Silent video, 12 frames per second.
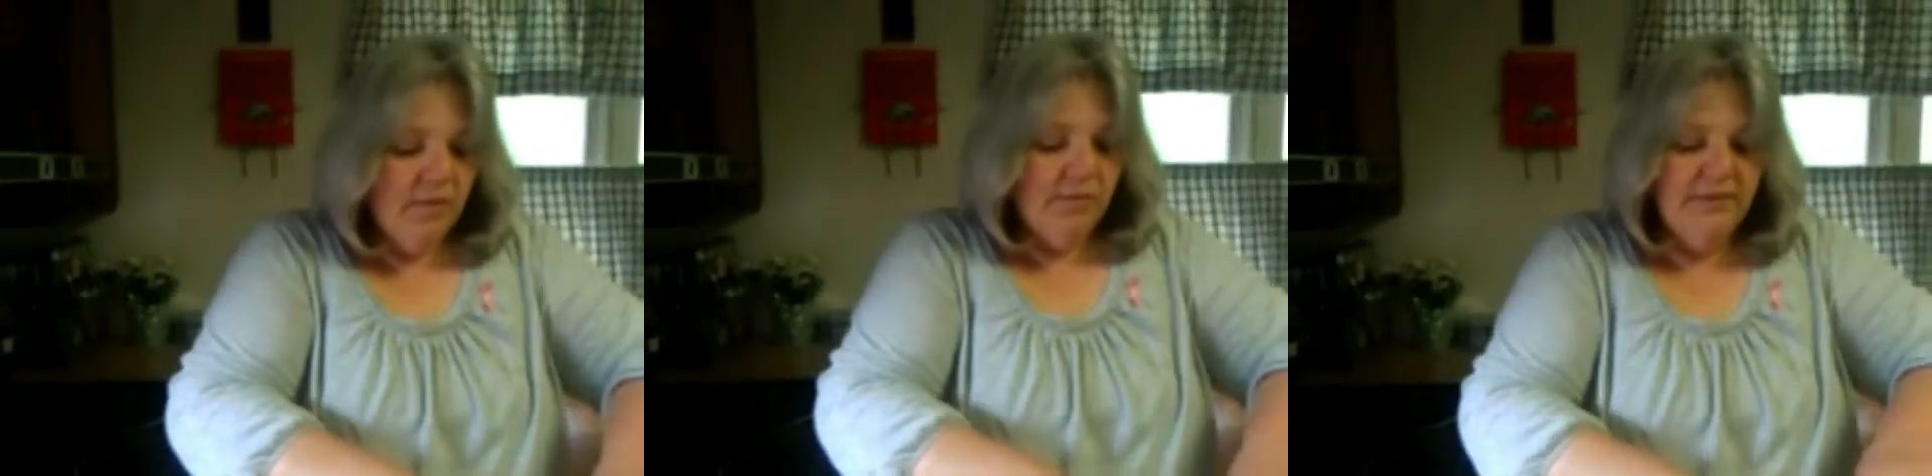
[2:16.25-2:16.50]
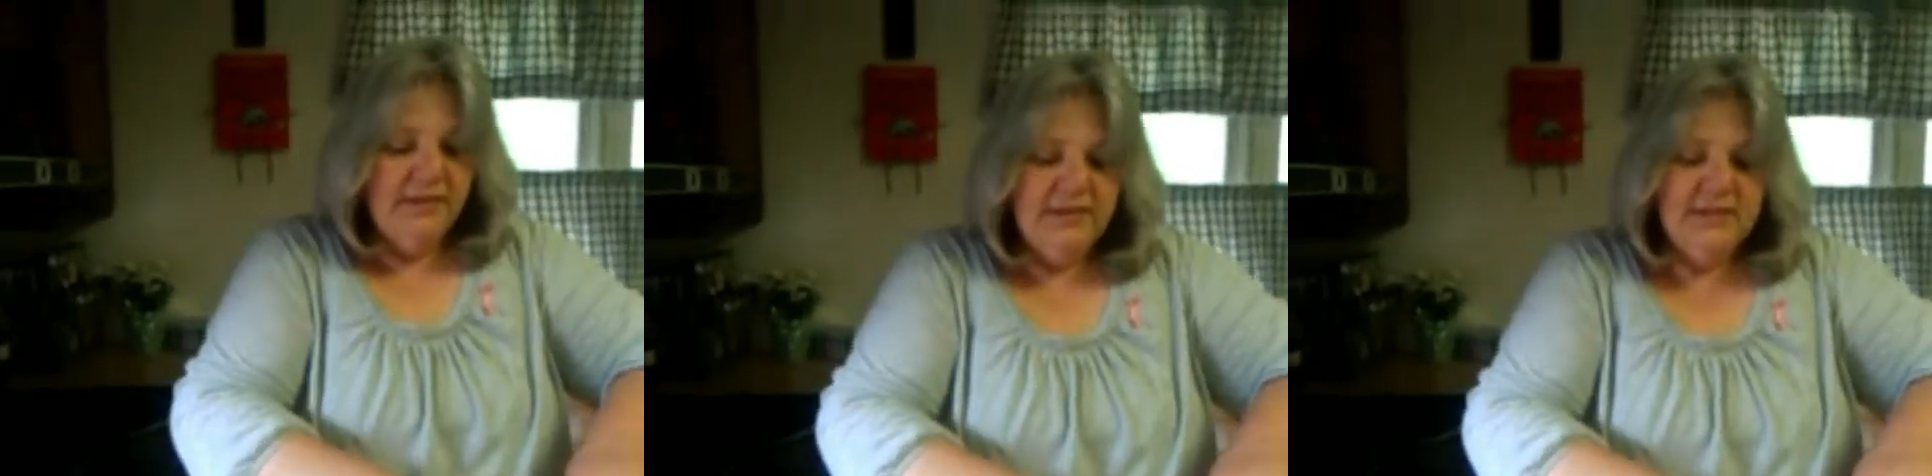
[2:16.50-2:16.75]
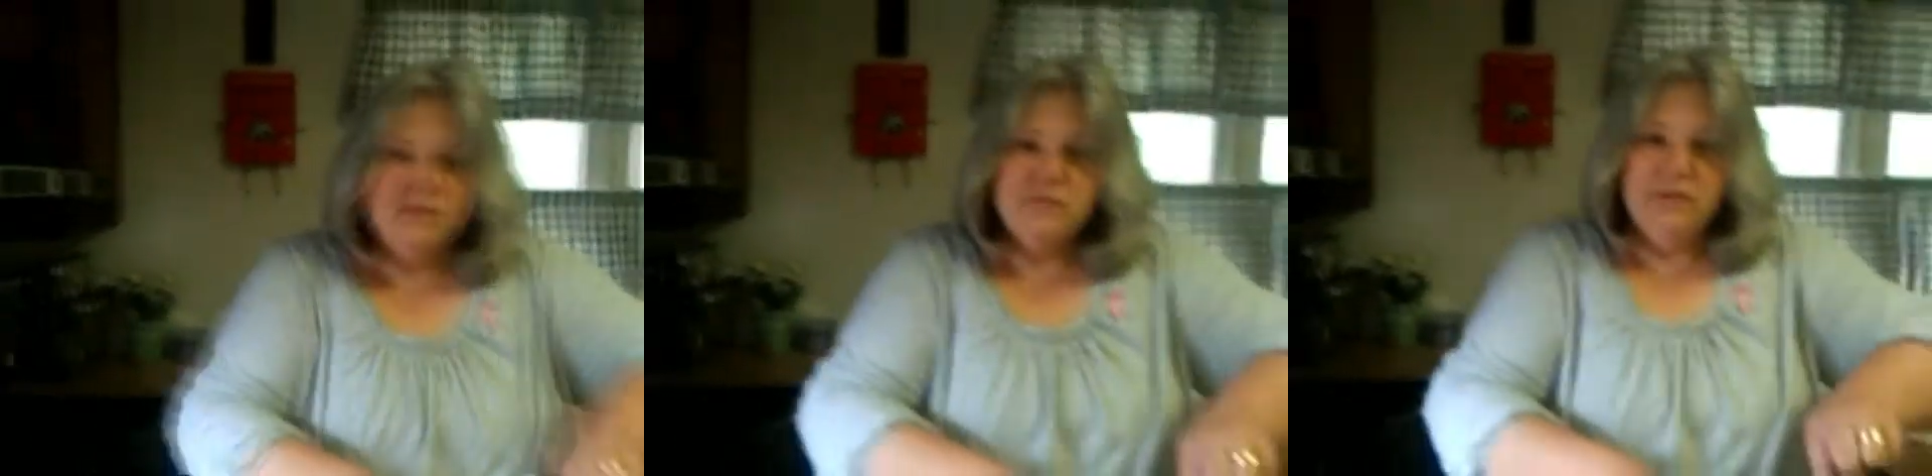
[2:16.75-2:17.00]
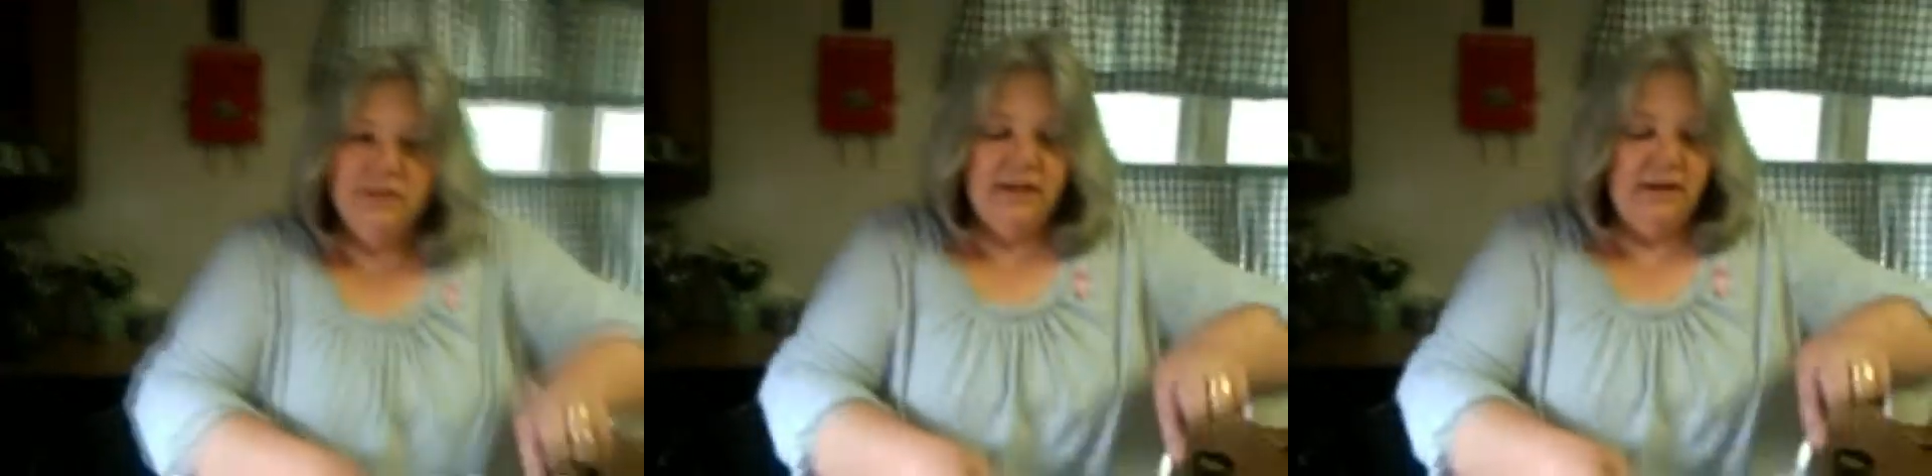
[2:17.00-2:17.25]
When my kids
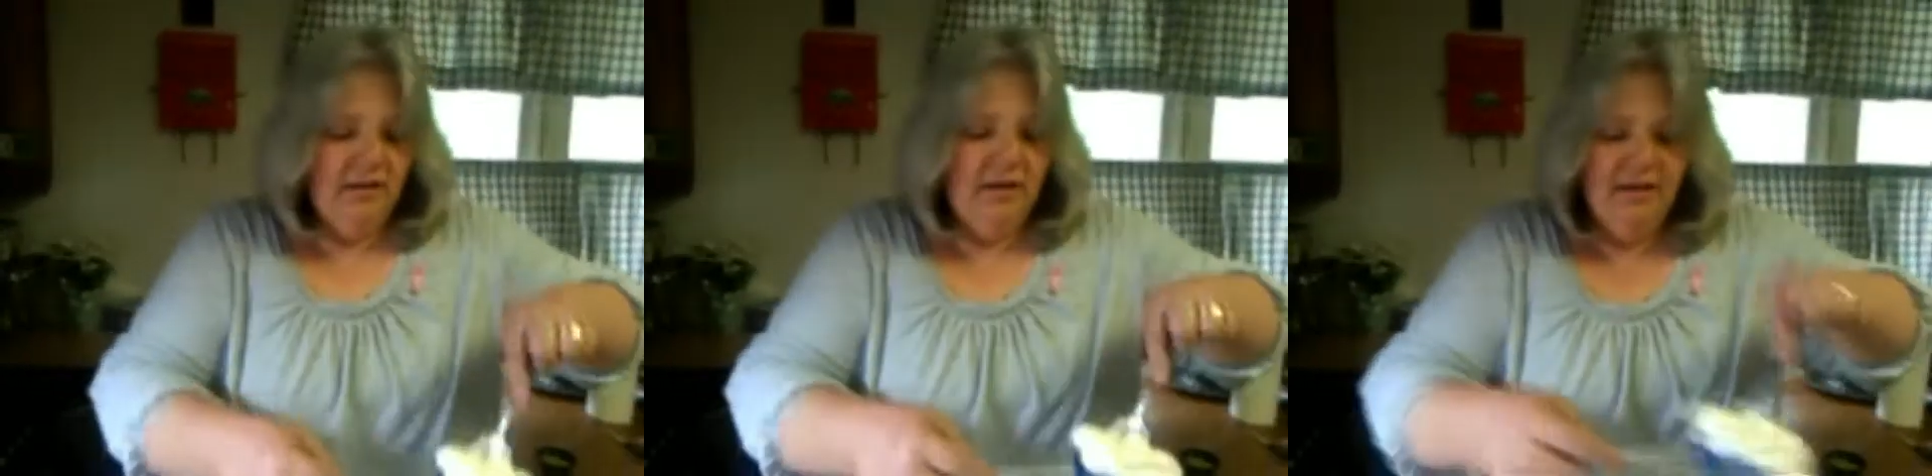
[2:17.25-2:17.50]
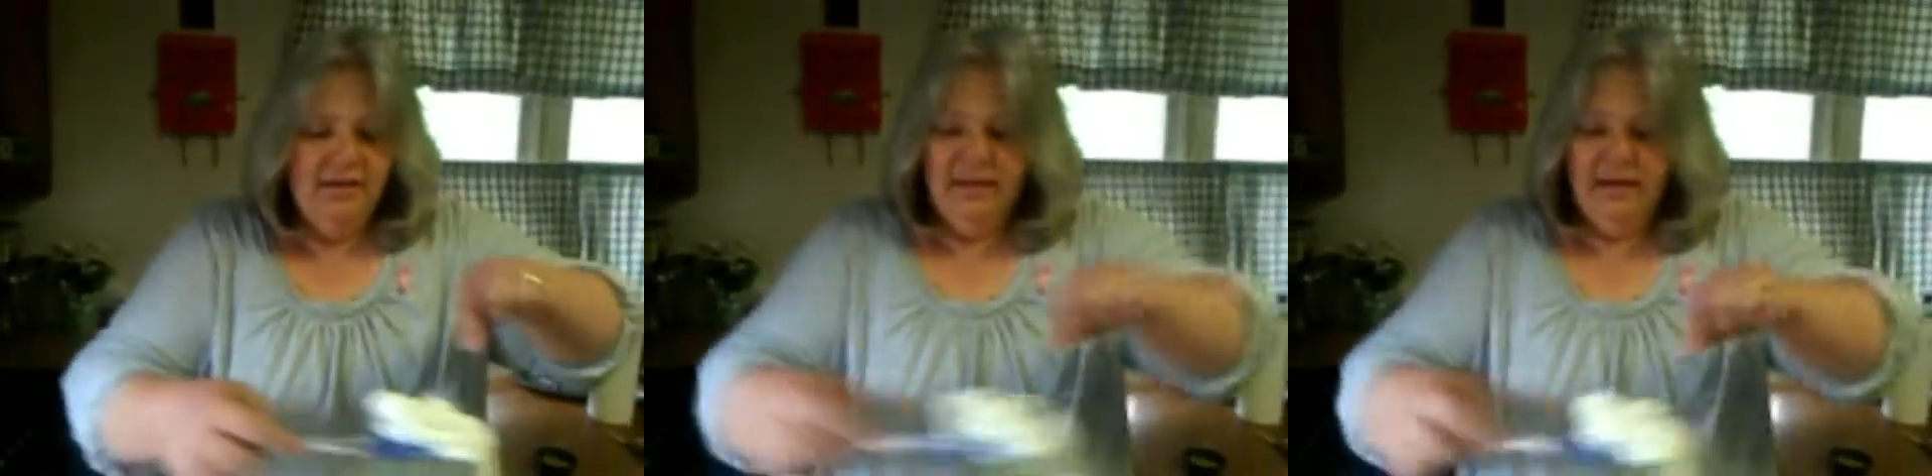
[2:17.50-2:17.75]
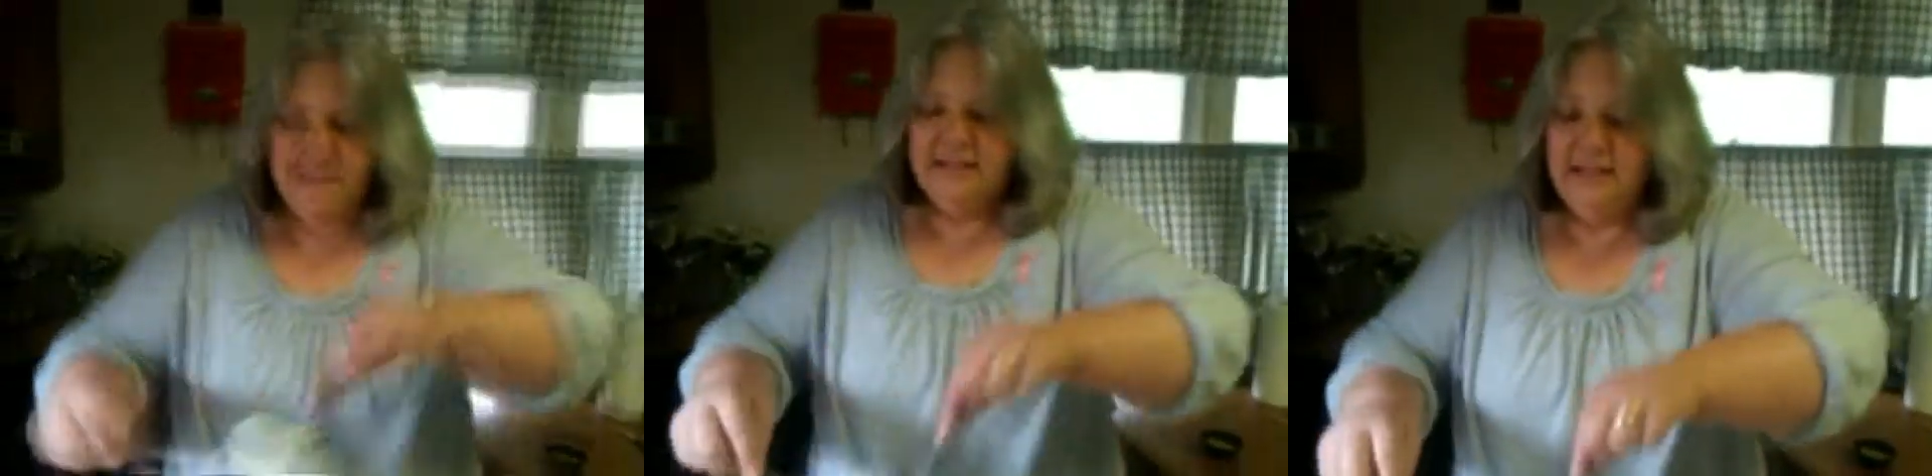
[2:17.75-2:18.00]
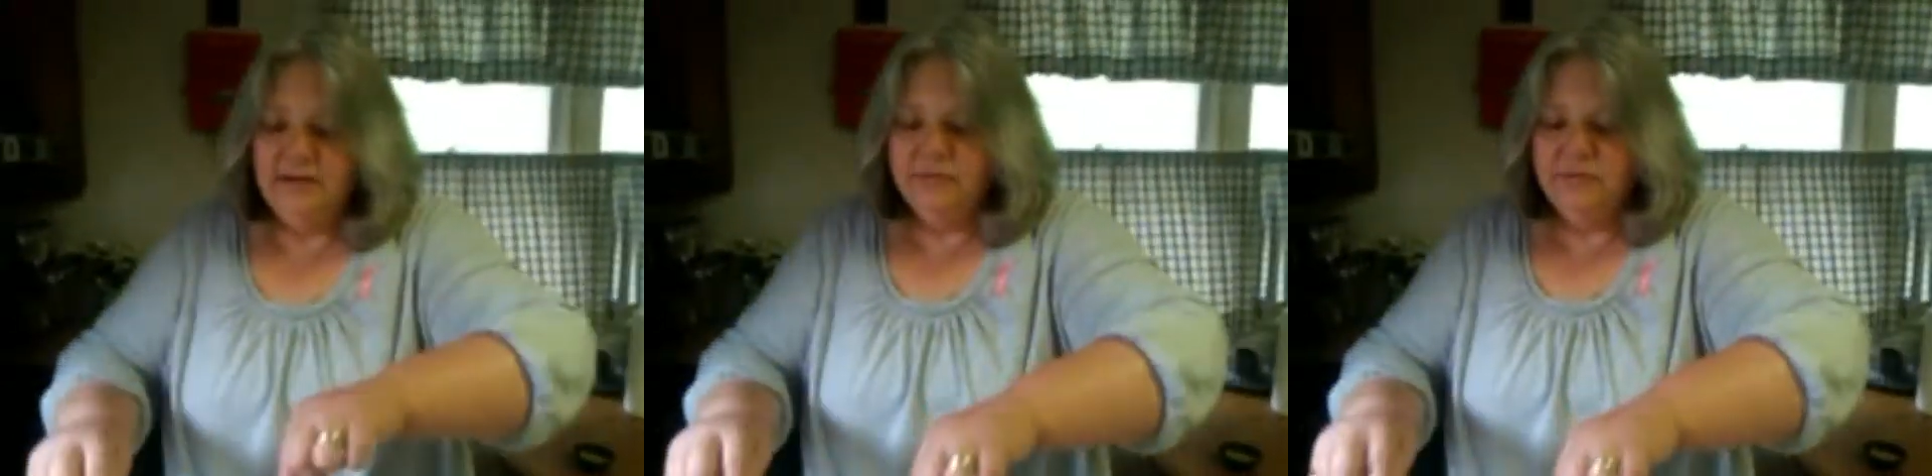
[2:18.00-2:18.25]
were little, I'd take